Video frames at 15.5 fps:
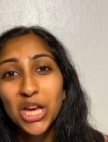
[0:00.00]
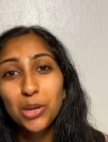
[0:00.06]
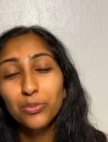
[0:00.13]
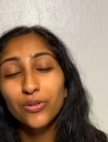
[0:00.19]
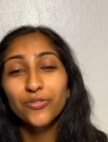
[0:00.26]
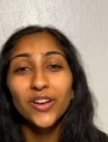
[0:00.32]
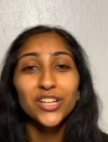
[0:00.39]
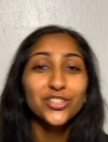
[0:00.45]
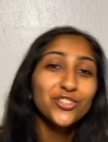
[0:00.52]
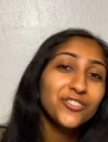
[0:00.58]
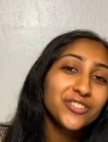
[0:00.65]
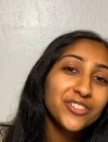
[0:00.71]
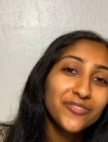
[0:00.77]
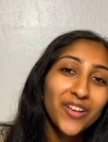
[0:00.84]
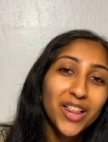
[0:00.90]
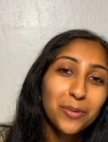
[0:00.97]
professional
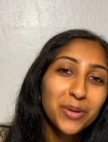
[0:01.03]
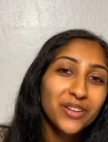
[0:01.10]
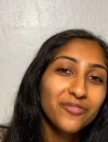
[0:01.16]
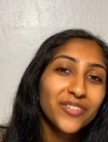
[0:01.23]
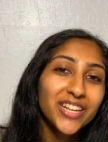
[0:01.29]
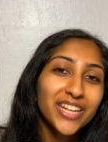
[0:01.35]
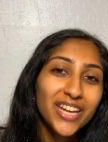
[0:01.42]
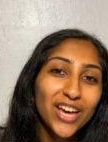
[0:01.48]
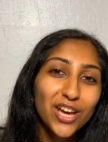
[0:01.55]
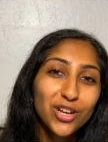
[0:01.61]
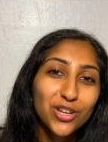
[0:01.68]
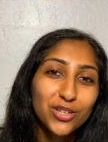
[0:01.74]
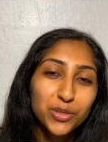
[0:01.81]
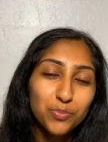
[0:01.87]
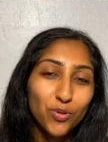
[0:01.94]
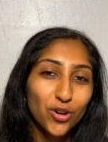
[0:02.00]
development
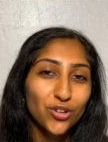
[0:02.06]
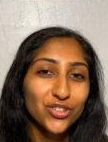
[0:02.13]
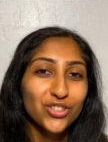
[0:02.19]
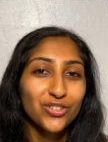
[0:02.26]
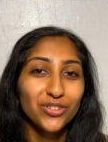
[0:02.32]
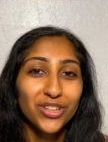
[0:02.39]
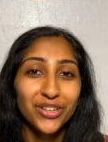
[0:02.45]
videos, personal